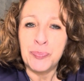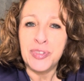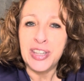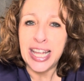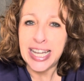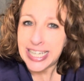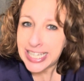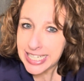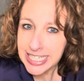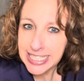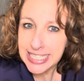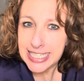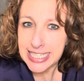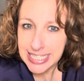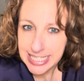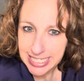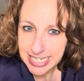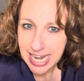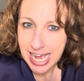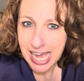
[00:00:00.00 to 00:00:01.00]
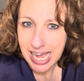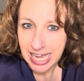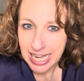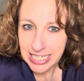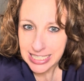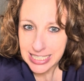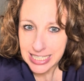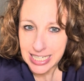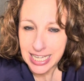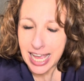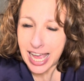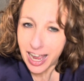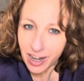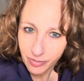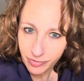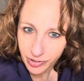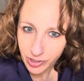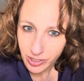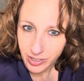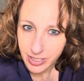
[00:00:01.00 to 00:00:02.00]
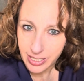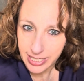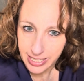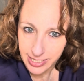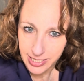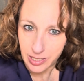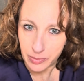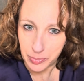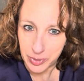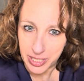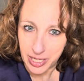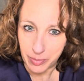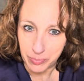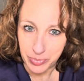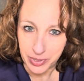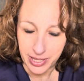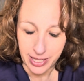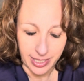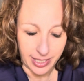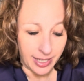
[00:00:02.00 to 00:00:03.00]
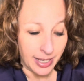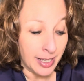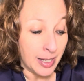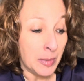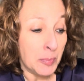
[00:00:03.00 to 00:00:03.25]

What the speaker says: that he did not ever exhibit empathy.